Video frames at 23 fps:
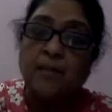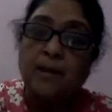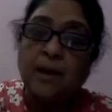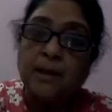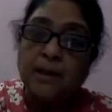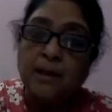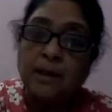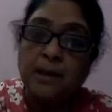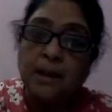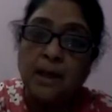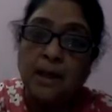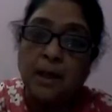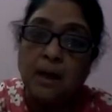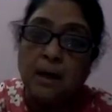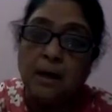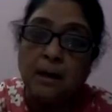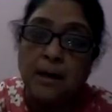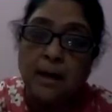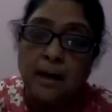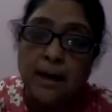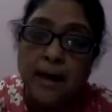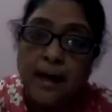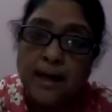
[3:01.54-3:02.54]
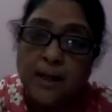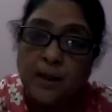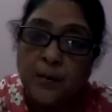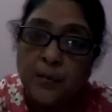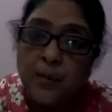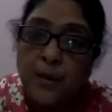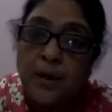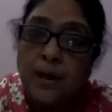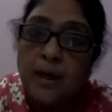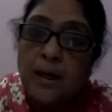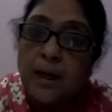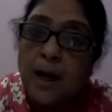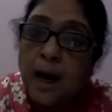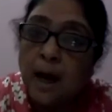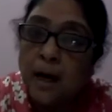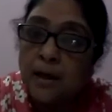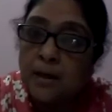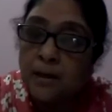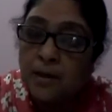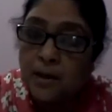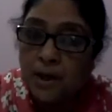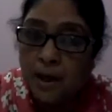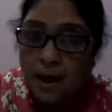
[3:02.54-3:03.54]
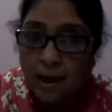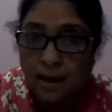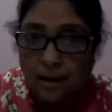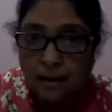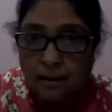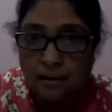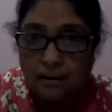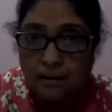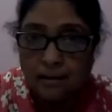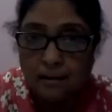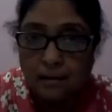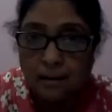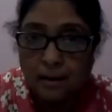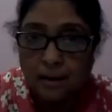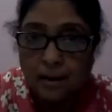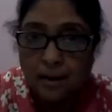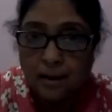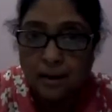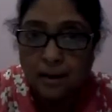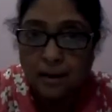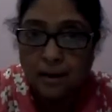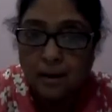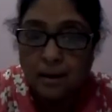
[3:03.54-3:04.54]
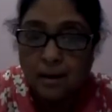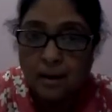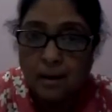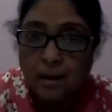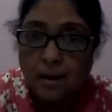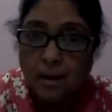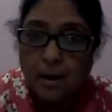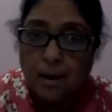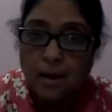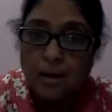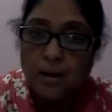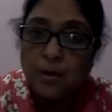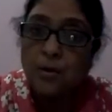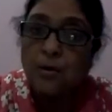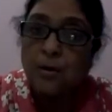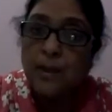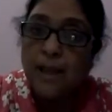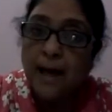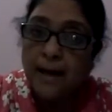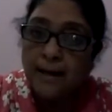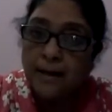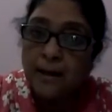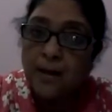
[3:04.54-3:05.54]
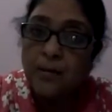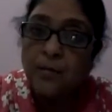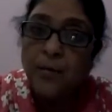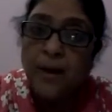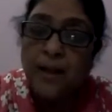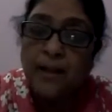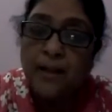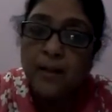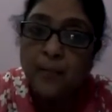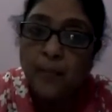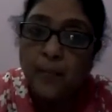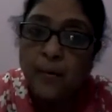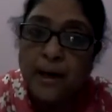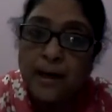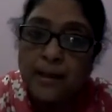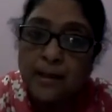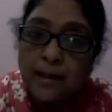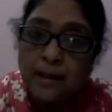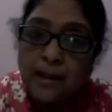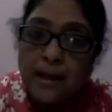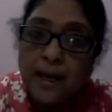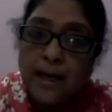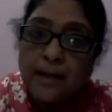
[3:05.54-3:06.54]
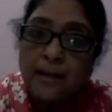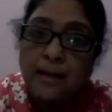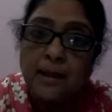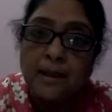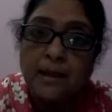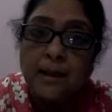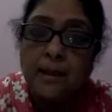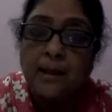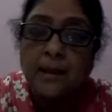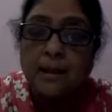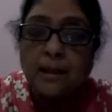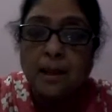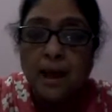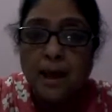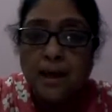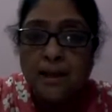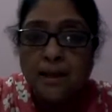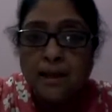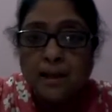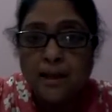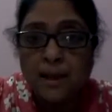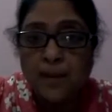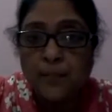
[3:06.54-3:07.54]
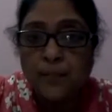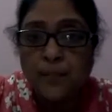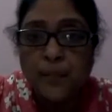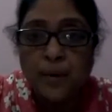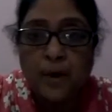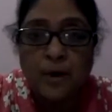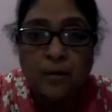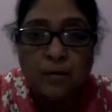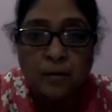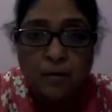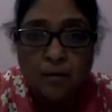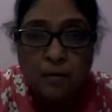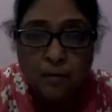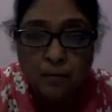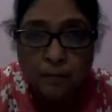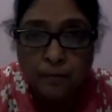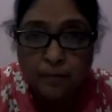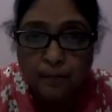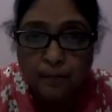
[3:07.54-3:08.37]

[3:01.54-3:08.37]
much skilled and expert in hunting. So that is why the poet says it's simple rule.